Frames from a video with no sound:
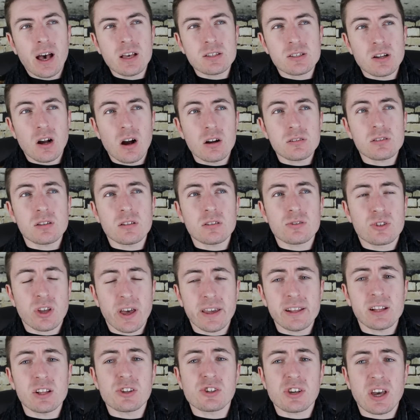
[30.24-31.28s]
Has Arsenal's
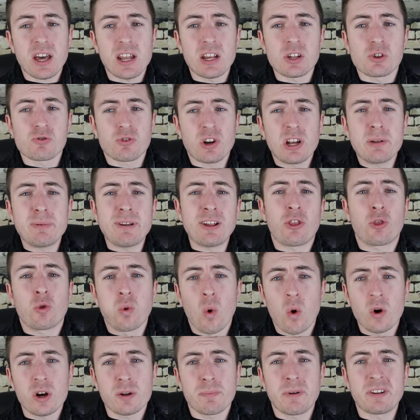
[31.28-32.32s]
title challenge really being
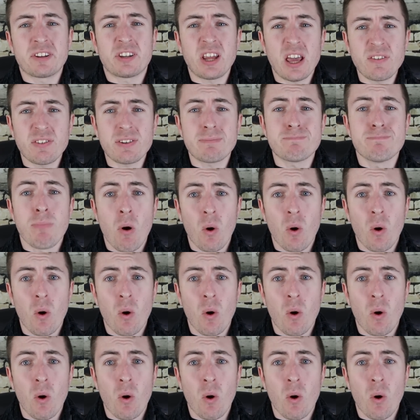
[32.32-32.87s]
thwarted by David